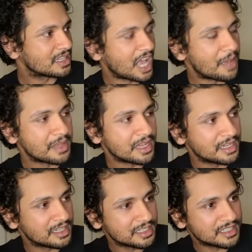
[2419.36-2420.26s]
I
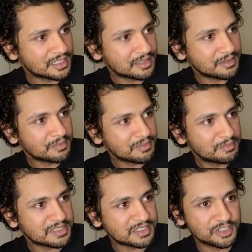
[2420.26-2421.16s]
mean
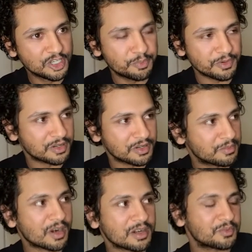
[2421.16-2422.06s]
Mr. Cooper,
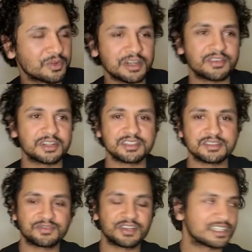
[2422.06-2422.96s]
Mark, whatever his
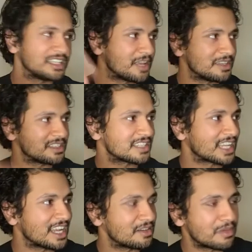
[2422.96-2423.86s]
fucking name is. I
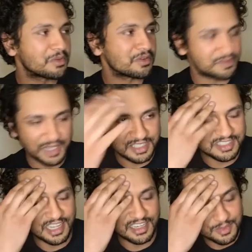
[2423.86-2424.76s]
can't remember right this
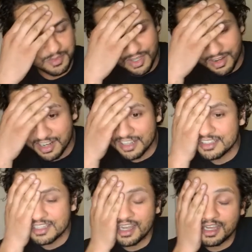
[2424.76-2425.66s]
second. I'm sorry.
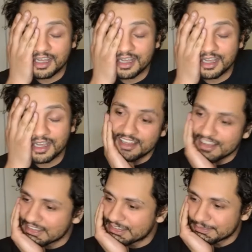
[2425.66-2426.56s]
I
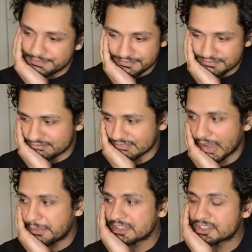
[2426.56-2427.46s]

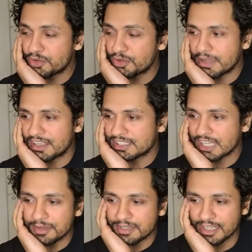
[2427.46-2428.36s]
mean, too many.
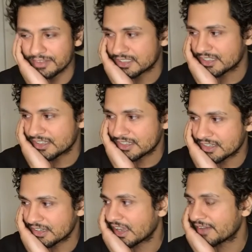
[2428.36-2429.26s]
Tommy Davidson,
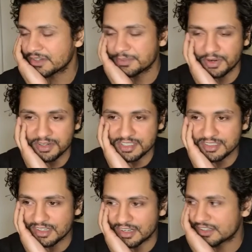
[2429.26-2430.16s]
every
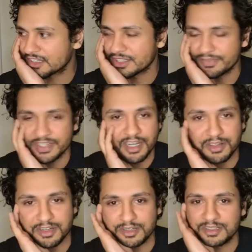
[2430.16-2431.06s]
person on In Living
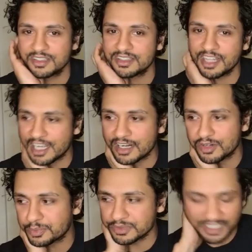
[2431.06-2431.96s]
Color. Like I grew
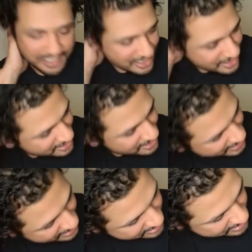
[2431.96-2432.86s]
up with that shit.
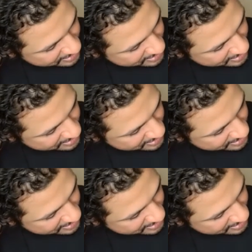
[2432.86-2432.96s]
And